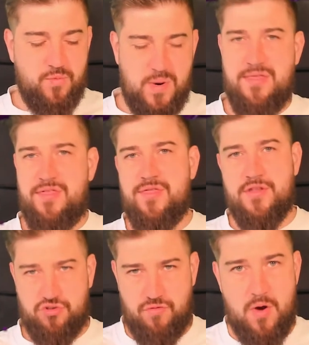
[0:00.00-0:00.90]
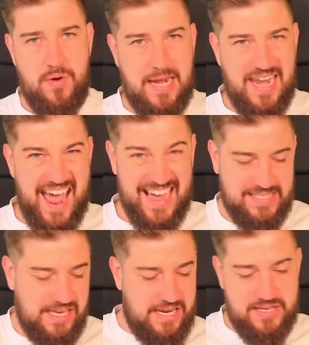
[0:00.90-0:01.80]
with the droning
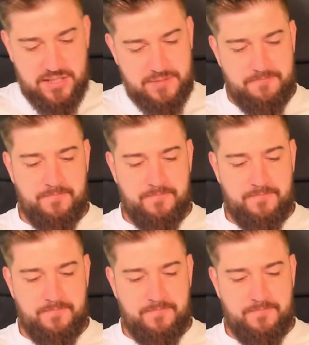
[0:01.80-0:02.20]
as it is.